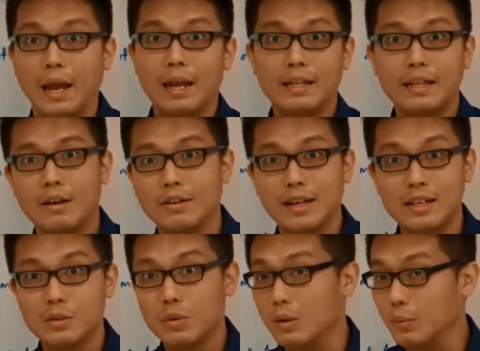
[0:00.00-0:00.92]
Hey, now
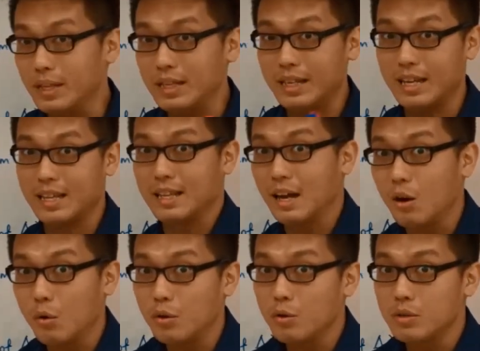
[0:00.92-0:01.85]
guess what? We can
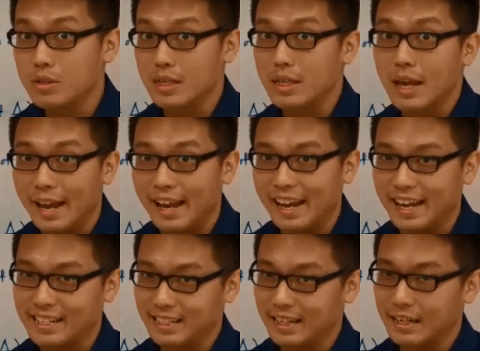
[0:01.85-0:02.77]
now use the
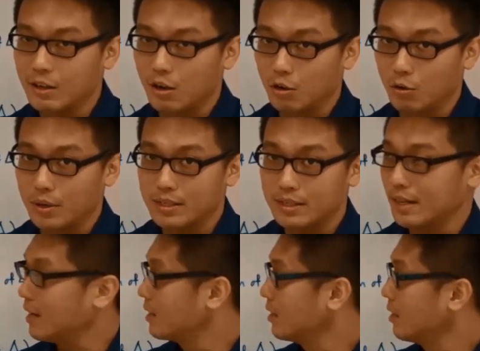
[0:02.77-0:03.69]
ASA congruence
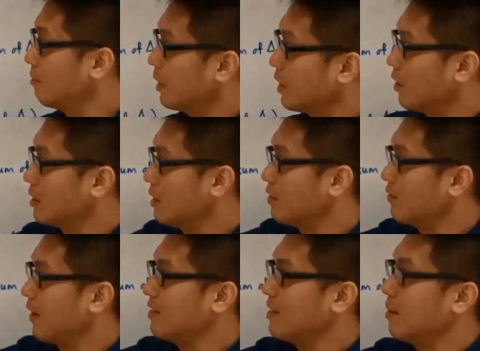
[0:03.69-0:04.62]
test because this
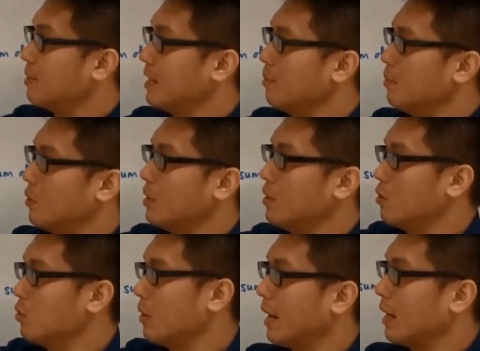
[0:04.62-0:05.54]
5 cm is in between
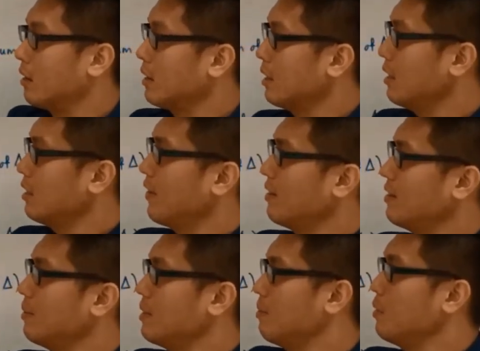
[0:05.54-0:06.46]
two angles and this 5
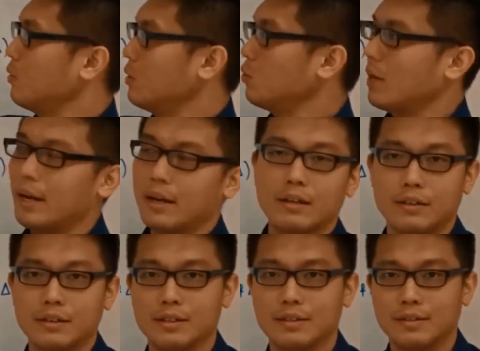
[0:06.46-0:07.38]
cm is in between two
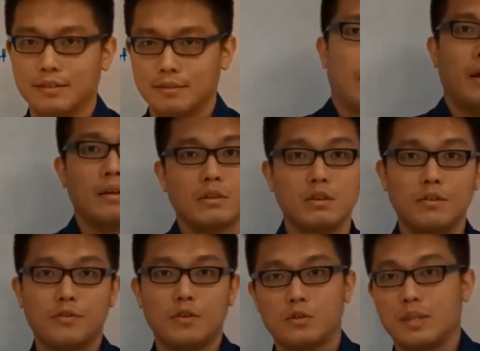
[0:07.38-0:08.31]
angles. And
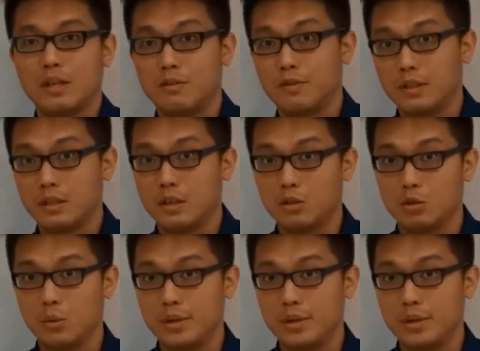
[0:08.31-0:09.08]
so, of course, without further ado,